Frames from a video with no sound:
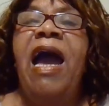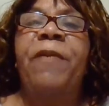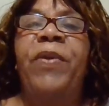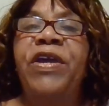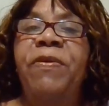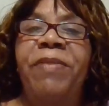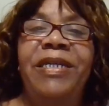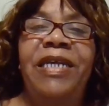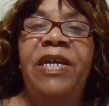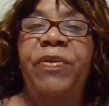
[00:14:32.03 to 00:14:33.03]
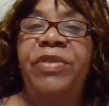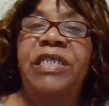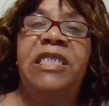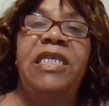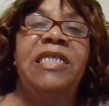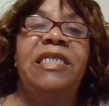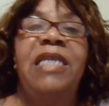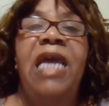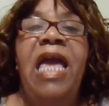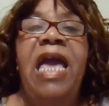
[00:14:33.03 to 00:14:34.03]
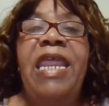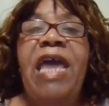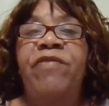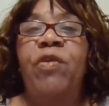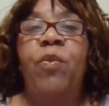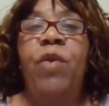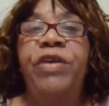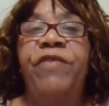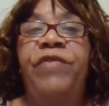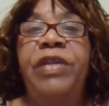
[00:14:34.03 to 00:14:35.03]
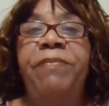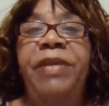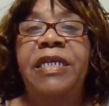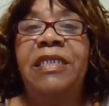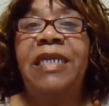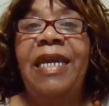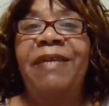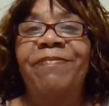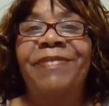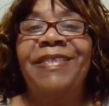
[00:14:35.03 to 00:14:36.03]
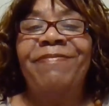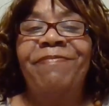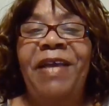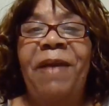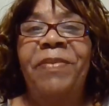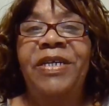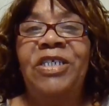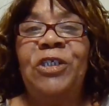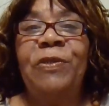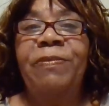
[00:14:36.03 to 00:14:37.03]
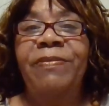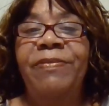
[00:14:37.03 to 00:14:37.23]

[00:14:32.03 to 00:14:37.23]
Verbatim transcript: I pray you meditate on this lesson and have a wonderful and blessed day. God bless you.